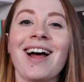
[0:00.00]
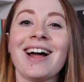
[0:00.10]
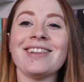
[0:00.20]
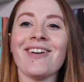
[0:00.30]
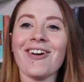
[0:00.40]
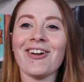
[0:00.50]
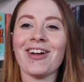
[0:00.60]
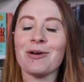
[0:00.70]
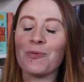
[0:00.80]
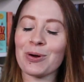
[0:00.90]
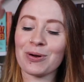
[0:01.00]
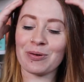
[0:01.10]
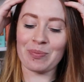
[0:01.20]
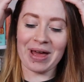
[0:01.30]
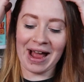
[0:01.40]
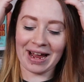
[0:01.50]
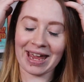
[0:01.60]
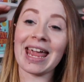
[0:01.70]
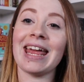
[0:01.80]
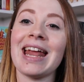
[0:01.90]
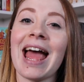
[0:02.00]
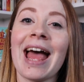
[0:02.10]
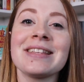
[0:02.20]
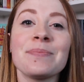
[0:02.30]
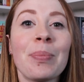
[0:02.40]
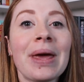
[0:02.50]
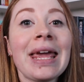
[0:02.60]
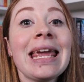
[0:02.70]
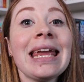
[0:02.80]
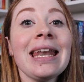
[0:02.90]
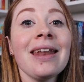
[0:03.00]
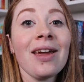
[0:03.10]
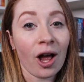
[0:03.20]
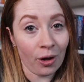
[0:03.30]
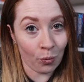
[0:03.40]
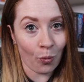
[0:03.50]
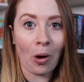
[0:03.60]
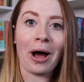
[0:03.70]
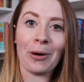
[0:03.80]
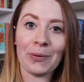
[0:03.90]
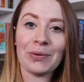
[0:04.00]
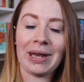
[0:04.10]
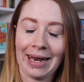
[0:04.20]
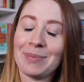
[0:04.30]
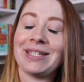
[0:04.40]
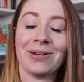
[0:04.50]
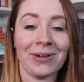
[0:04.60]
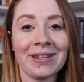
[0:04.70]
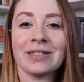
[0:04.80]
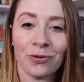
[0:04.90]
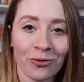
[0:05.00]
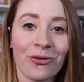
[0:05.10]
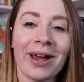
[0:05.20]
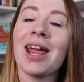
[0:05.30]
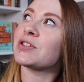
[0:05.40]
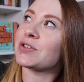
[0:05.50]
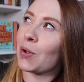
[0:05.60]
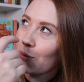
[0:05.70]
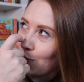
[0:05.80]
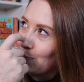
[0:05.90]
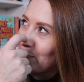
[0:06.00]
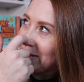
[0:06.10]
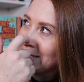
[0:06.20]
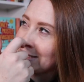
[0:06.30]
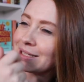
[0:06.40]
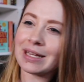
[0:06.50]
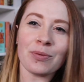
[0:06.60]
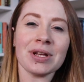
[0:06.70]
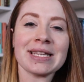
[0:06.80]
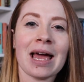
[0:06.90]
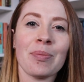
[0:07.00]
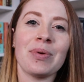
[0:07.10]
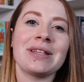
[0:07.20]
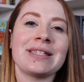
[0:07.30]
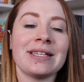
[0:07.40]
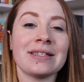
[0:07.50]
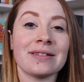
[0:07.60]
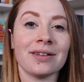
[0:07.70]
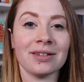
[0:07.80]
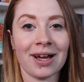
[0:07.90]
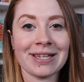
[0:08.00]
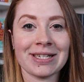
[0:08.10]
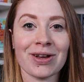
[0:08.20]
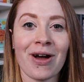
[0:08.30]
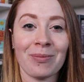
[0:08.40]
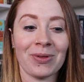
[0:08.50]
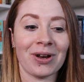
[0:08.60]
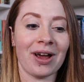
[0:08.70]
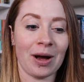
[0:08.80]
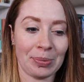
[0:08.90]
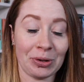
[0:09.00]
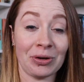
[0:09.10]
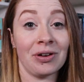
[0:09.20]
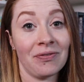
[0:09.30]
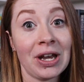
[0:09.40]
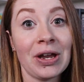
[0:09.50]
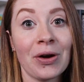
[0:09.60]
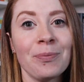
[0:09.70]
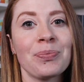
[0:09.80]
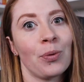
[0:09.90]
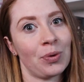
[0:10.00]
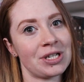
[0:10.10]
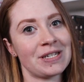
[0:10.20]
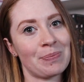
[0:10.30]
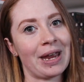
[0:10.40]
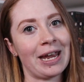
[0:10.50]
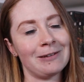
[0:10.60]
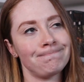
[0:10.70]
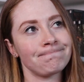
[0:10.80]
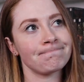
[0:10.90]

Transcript: Hello and welcome back. It has been a while, let me tell you this for free. So basically what's happened since the last time that I uploaded a video, which has been